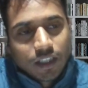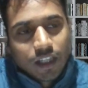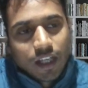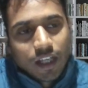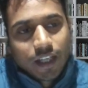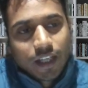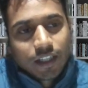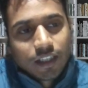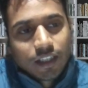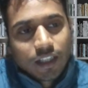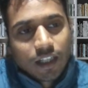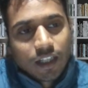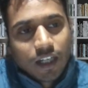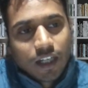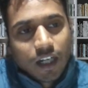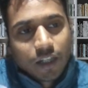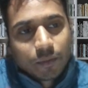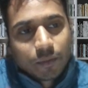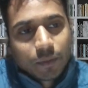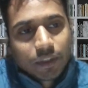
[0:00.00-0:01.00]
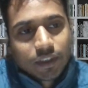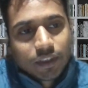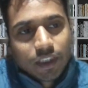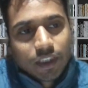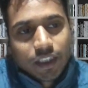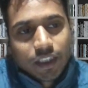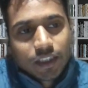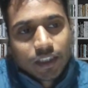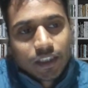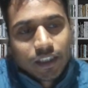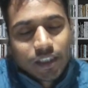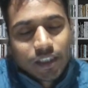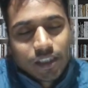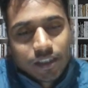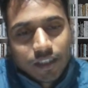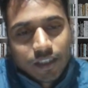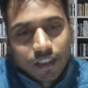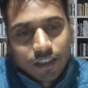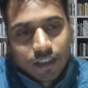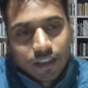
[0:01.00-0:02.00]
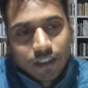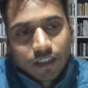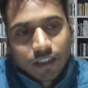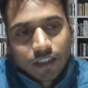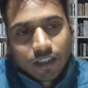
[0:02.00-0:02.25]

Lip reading: and the armature is in stator,